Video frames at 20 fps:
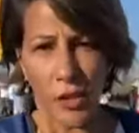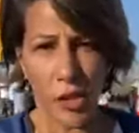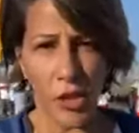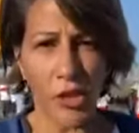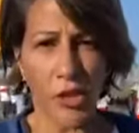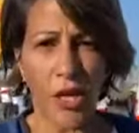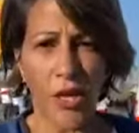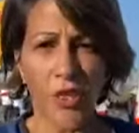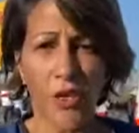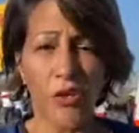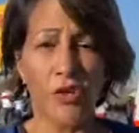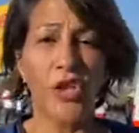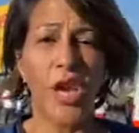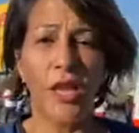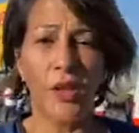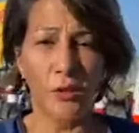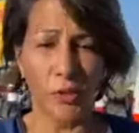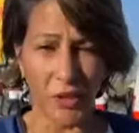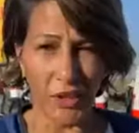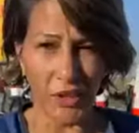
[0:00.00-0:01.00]
during the
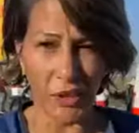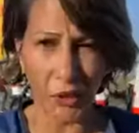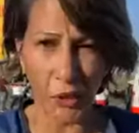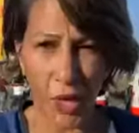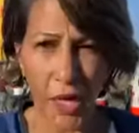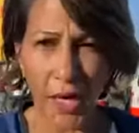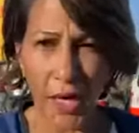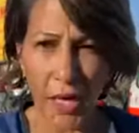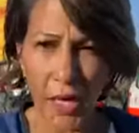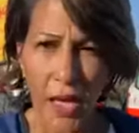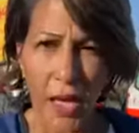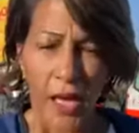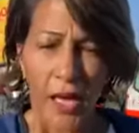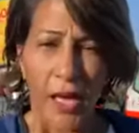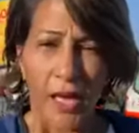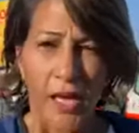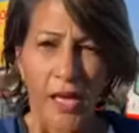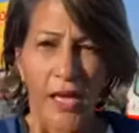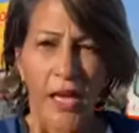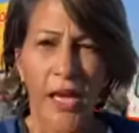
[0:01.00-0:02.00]
general strike
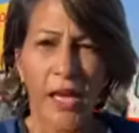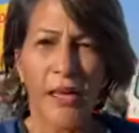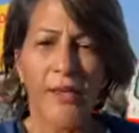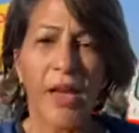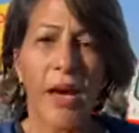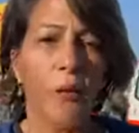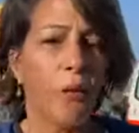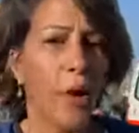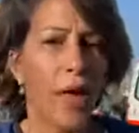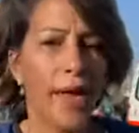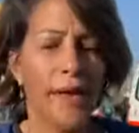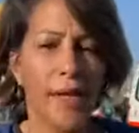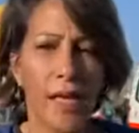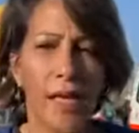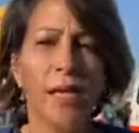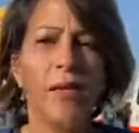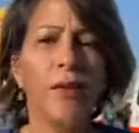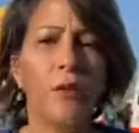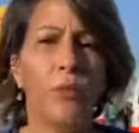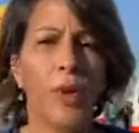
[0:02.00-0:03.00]
eh, that went
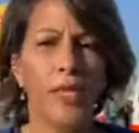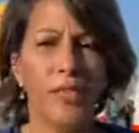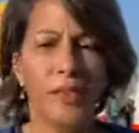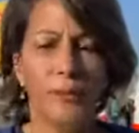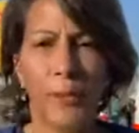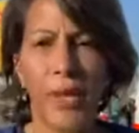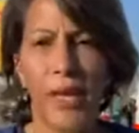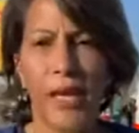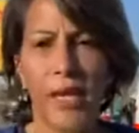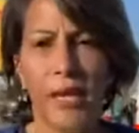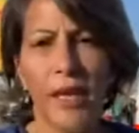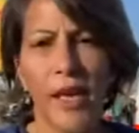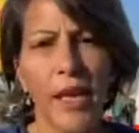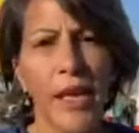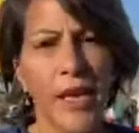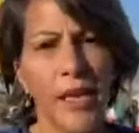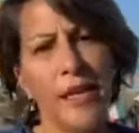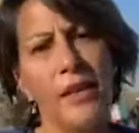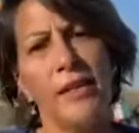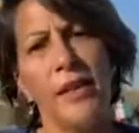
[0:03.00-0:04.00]
in the West Bank
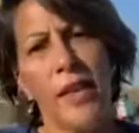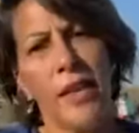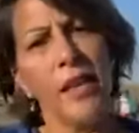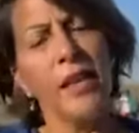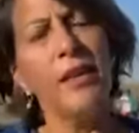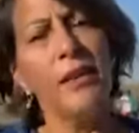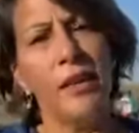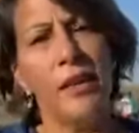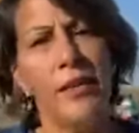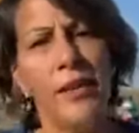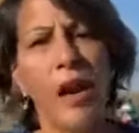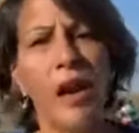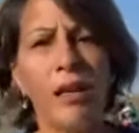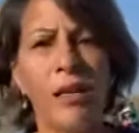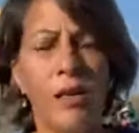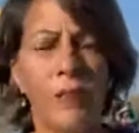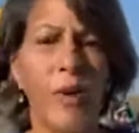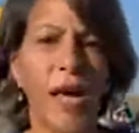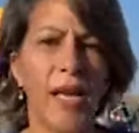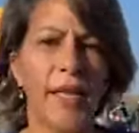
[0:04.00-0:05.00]
and in the
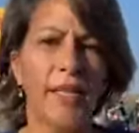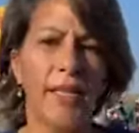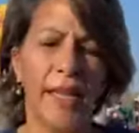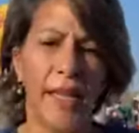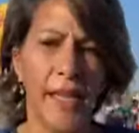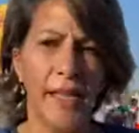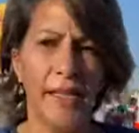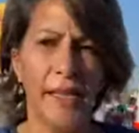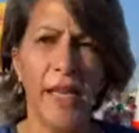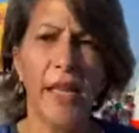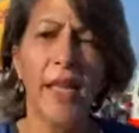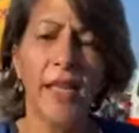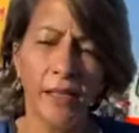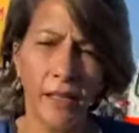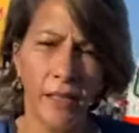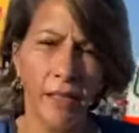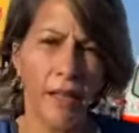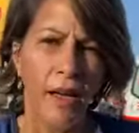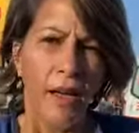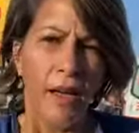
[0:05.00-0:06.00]
occupied land
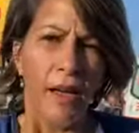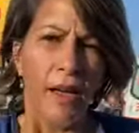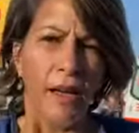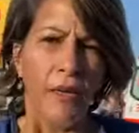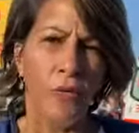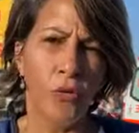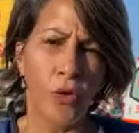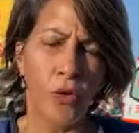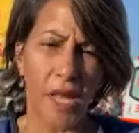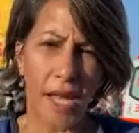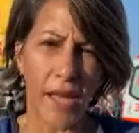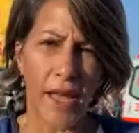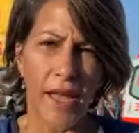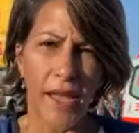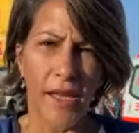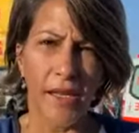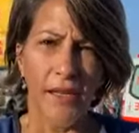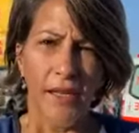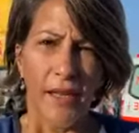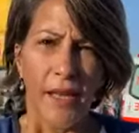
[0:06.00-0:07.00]
in
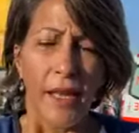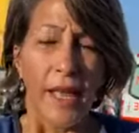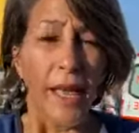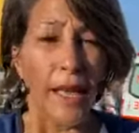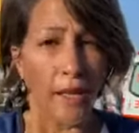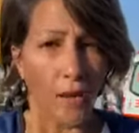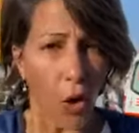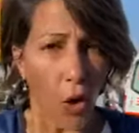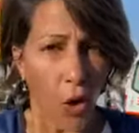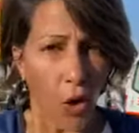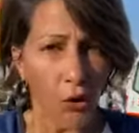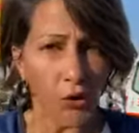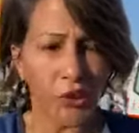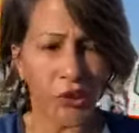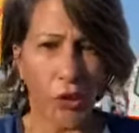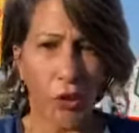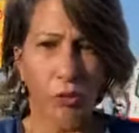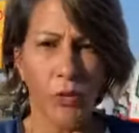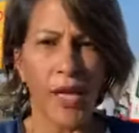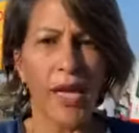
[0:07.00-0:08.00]
48 and
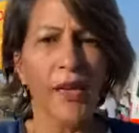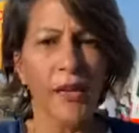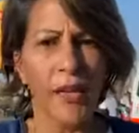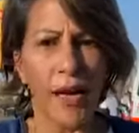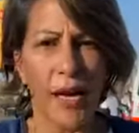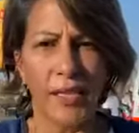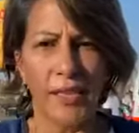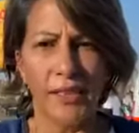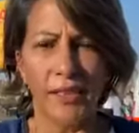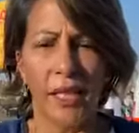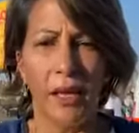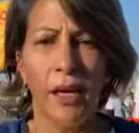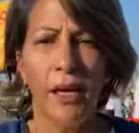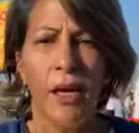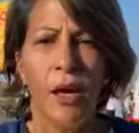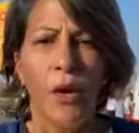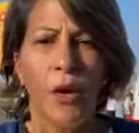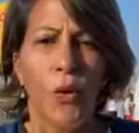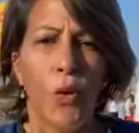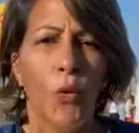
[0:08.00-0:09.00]
also in Gaza,
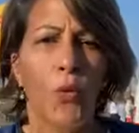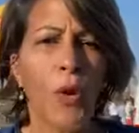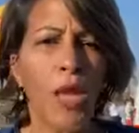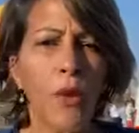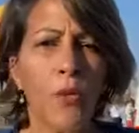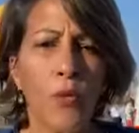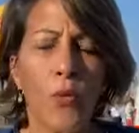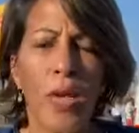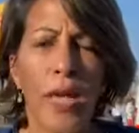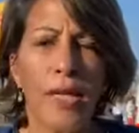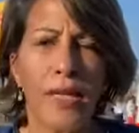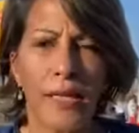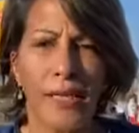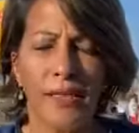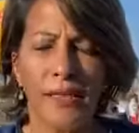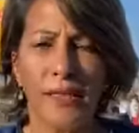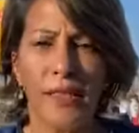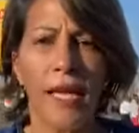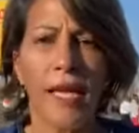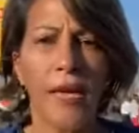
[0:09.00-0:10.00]
we
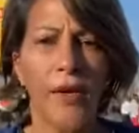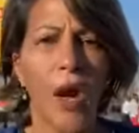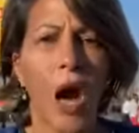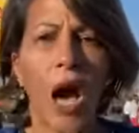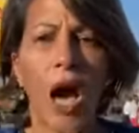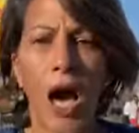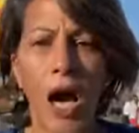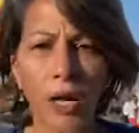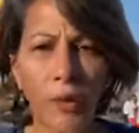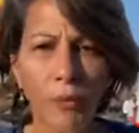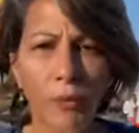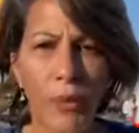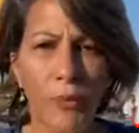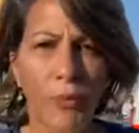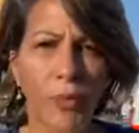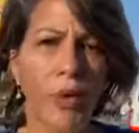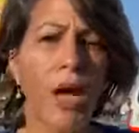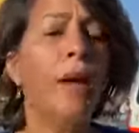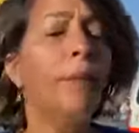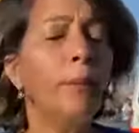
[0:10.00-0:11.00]
witnessed an unbe
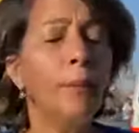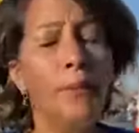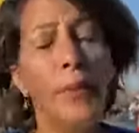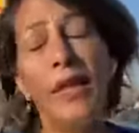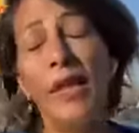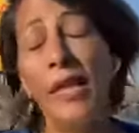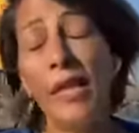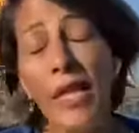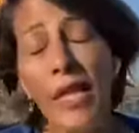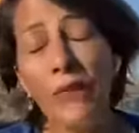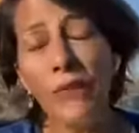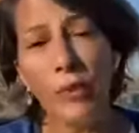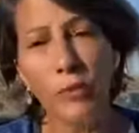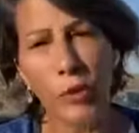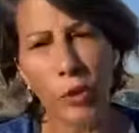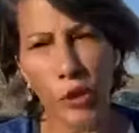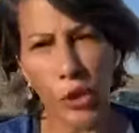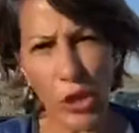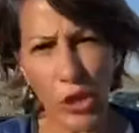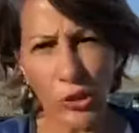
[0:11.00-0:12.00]

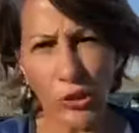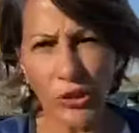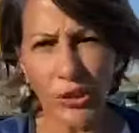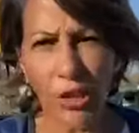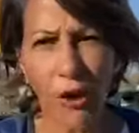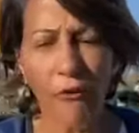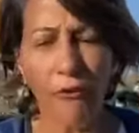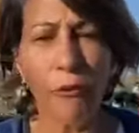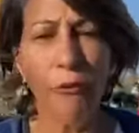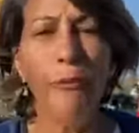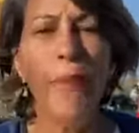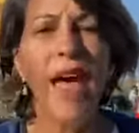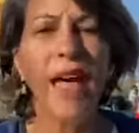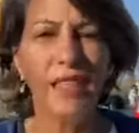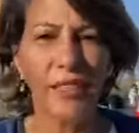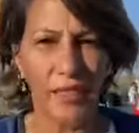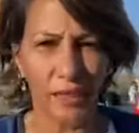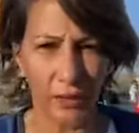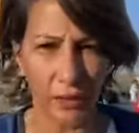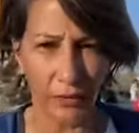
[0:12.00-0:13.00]
unbelievable use of
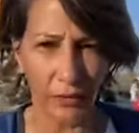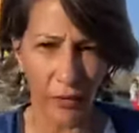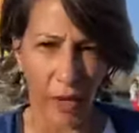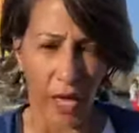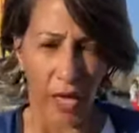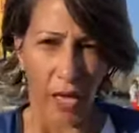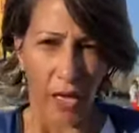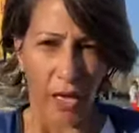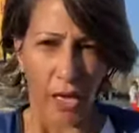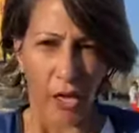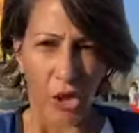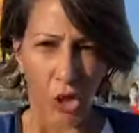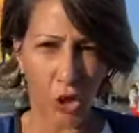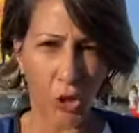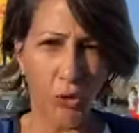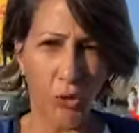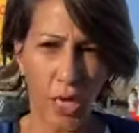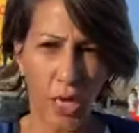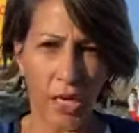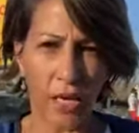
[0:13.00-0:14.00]
massive
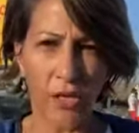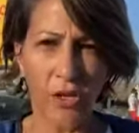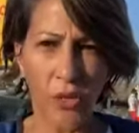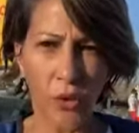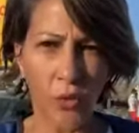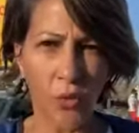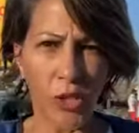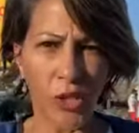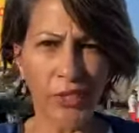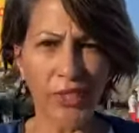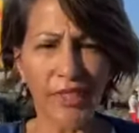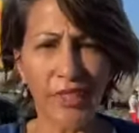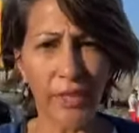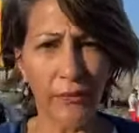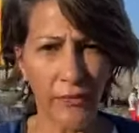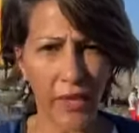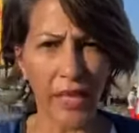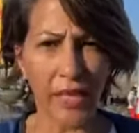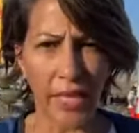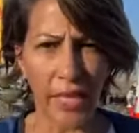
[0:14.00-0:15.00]
shooting towards
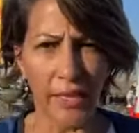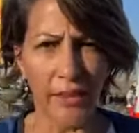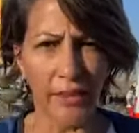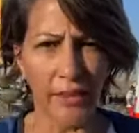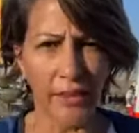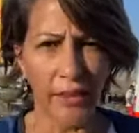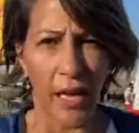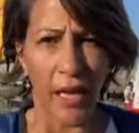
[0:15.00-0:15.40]
civilians